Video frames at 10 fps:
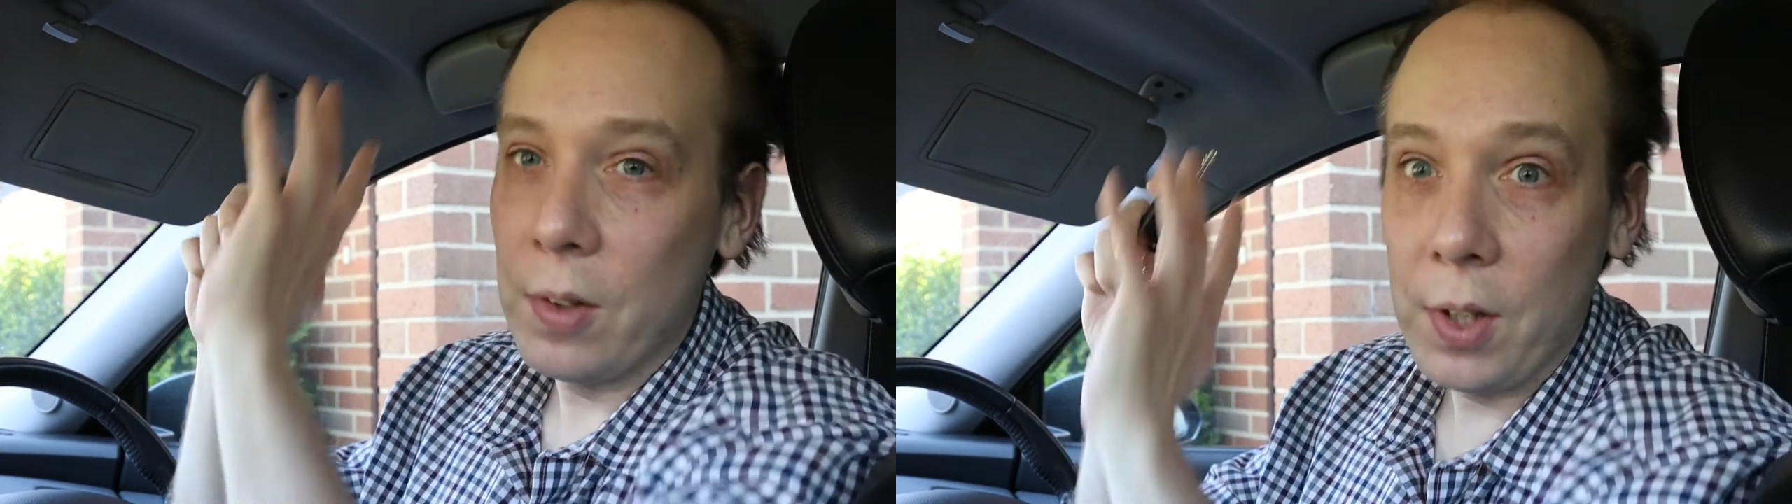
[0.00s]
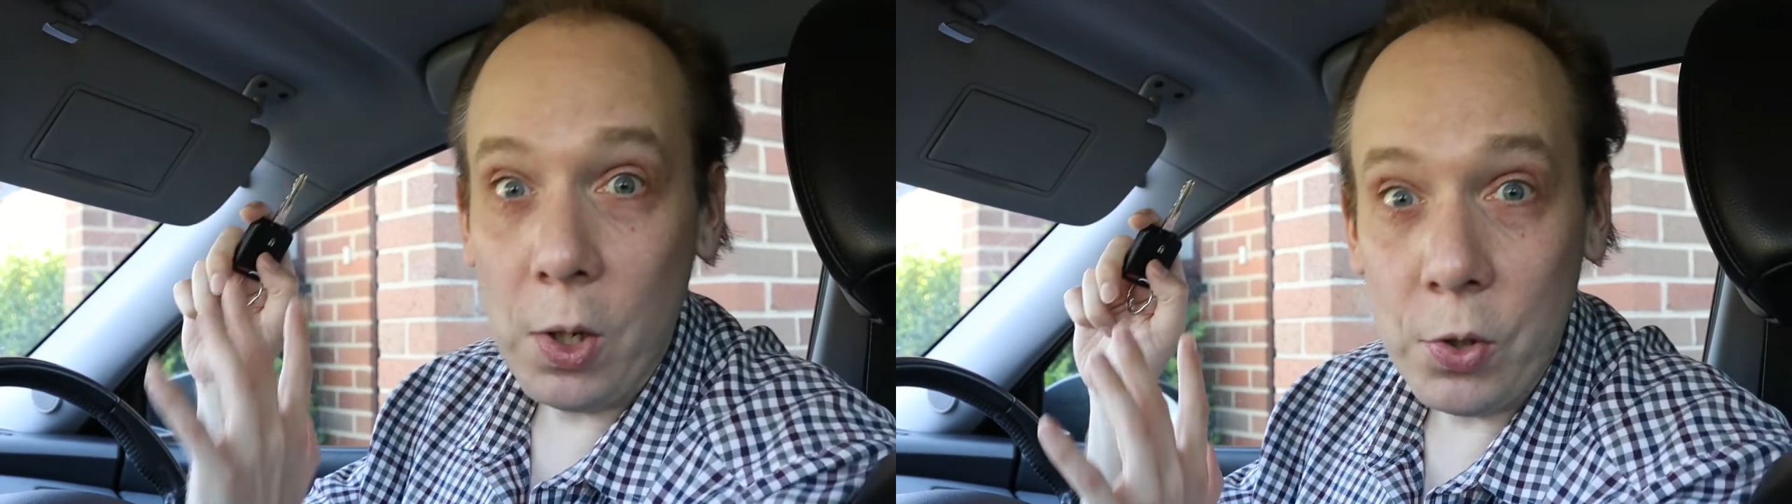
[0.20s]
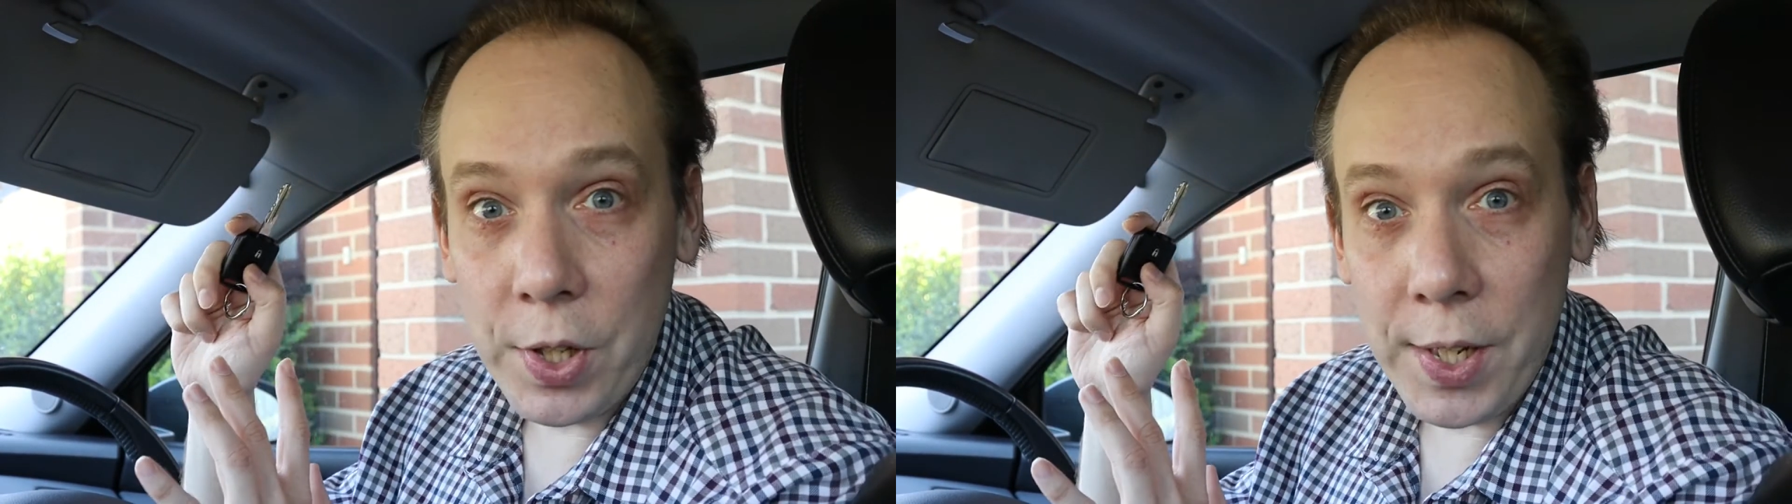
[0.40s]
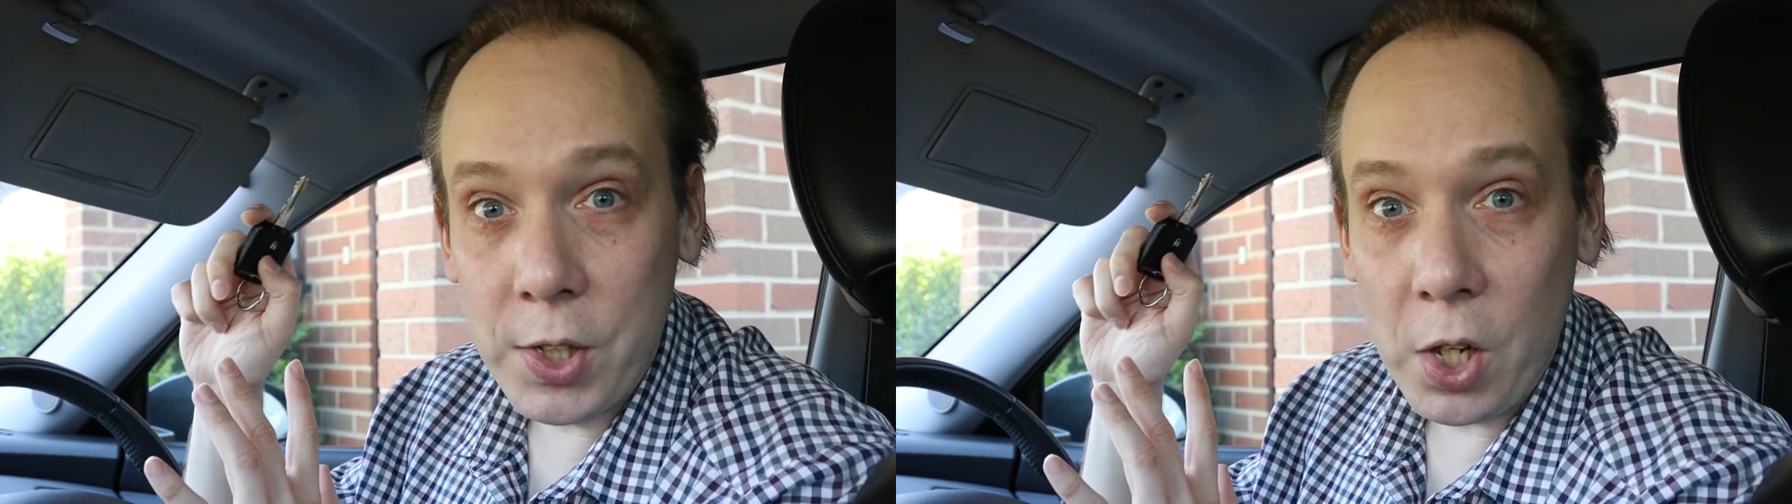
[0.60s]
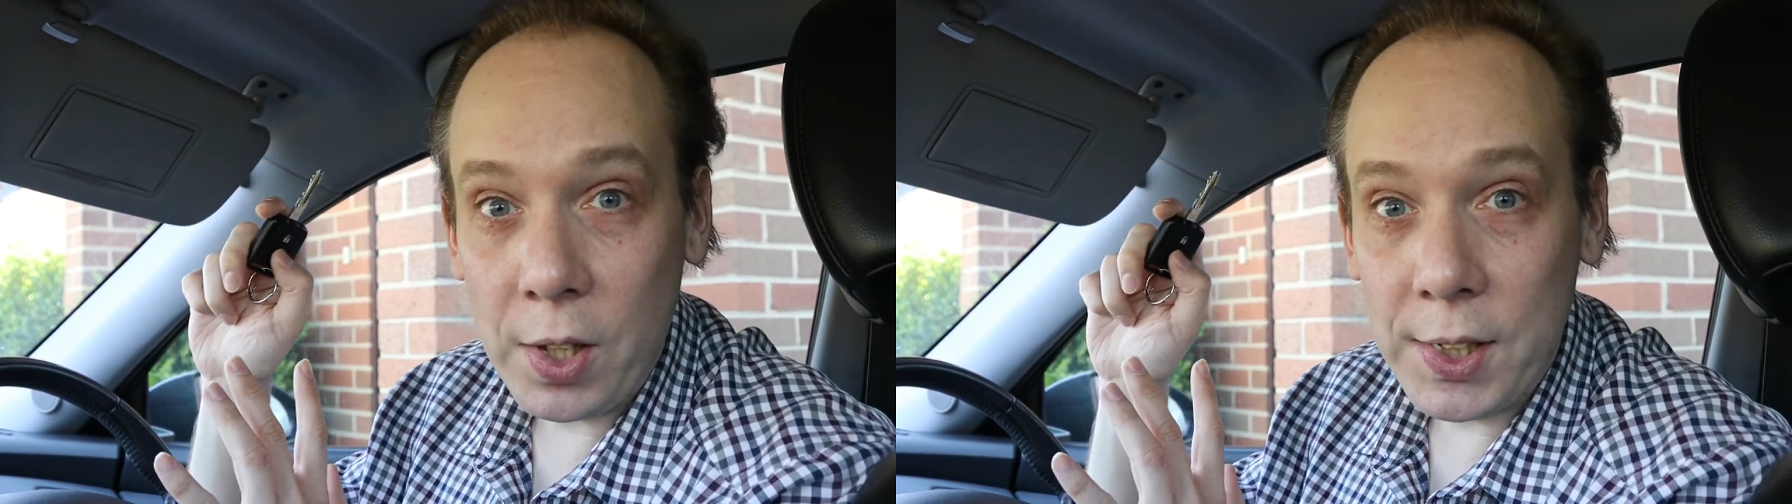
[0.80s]
Close to the
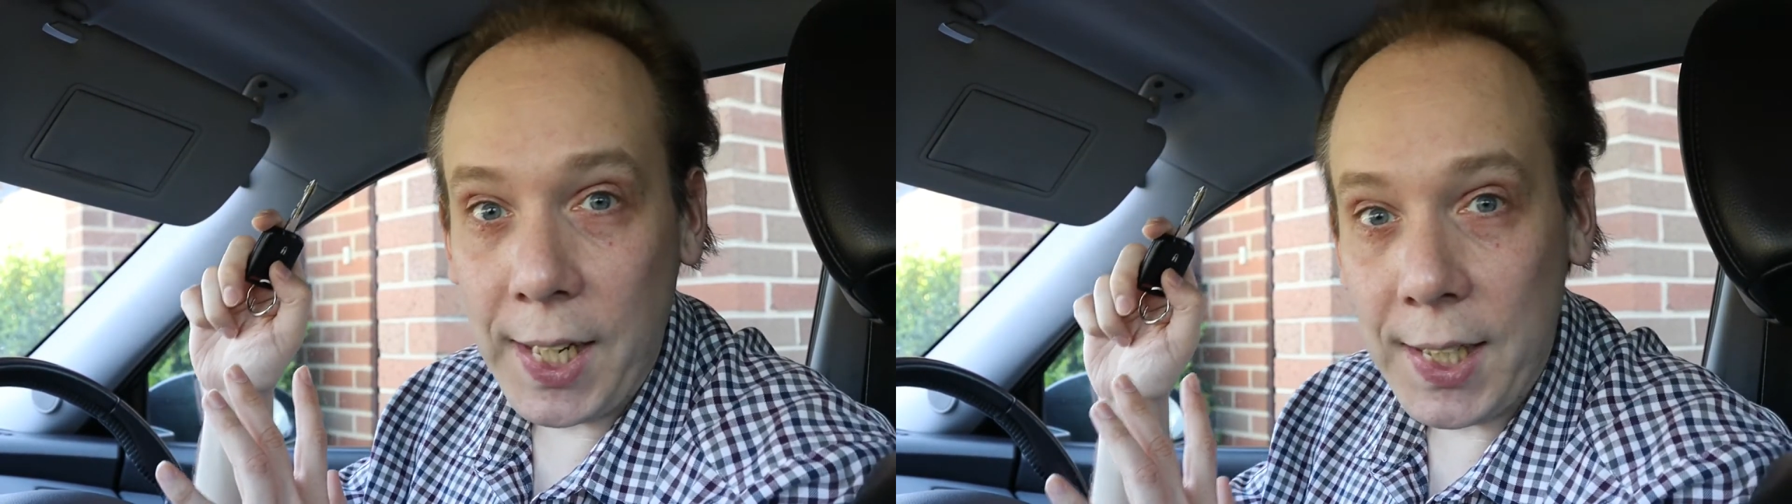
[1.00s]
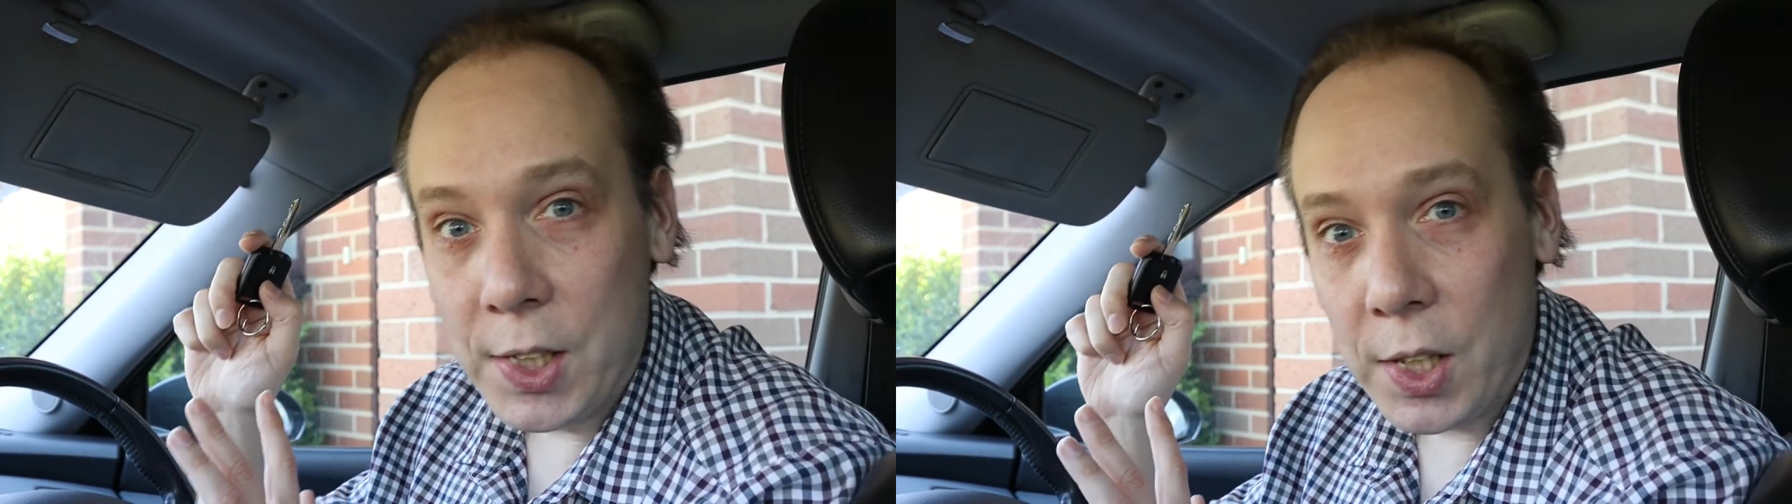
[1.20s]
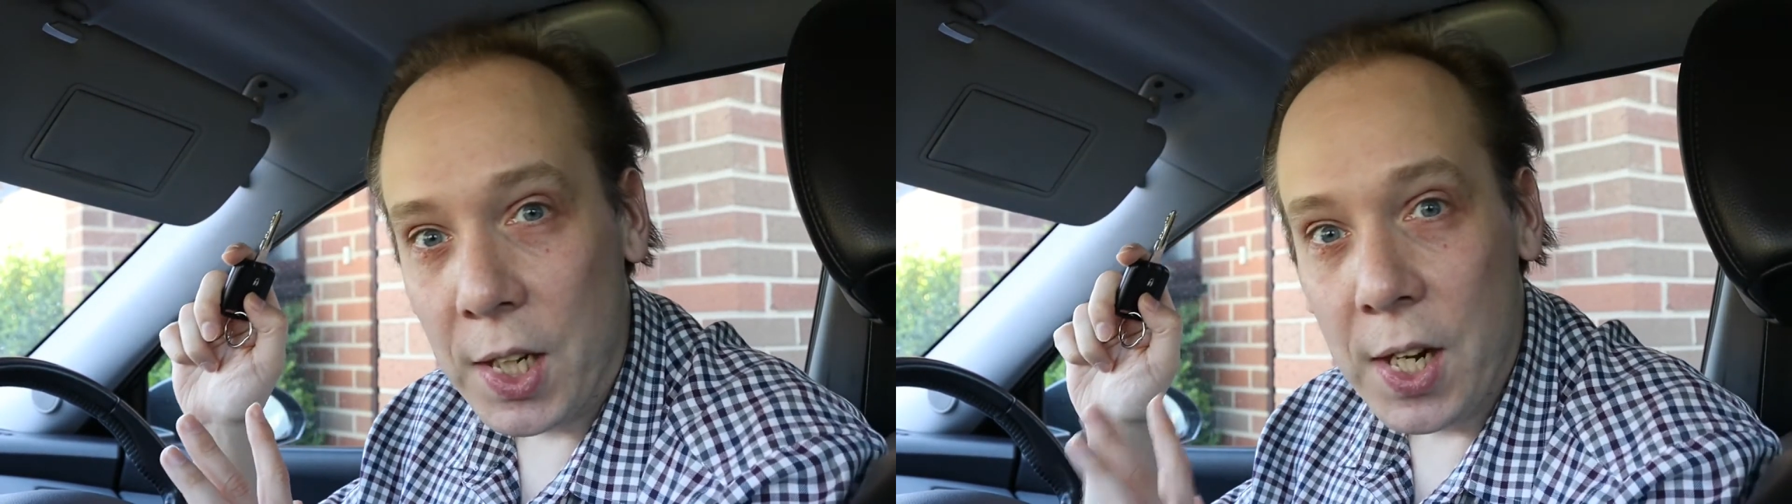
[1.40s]
internal sensors,